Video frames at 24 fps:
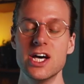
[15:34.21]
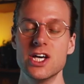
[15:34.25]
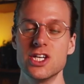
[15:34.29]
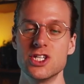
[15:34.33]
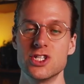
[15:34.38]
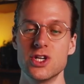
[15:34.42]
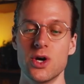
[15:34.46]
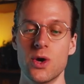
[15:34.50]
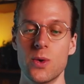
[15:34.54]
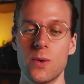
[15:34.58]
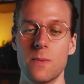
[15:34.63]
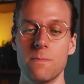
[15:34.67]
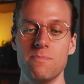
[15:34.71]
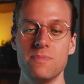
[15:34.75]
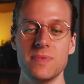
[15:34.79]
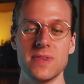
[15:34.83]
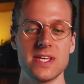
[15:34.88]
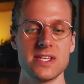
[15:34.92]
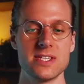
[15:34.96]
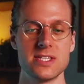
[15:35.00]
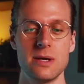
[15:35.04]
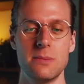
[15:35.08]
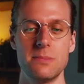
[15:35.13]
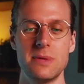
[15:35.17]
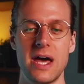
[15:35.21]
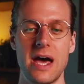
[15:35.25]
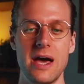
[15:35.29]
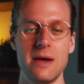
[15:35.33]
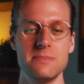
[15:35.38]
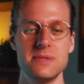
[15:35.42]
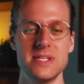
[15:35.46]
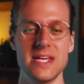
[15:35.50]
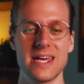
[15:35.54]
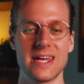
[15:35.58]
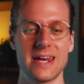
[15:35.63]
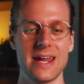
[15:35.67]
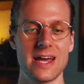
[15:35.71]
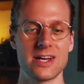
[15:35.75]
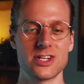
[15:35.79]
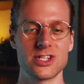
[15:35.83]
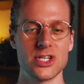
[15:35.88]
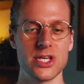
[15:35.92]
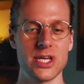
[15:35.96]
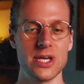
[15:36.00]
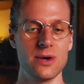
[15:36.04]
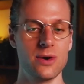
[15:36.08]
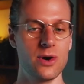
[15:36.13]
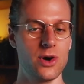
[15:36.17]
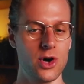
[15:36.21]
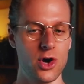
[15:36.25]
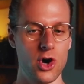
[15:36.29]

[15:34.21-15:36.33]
So sometimes it can actually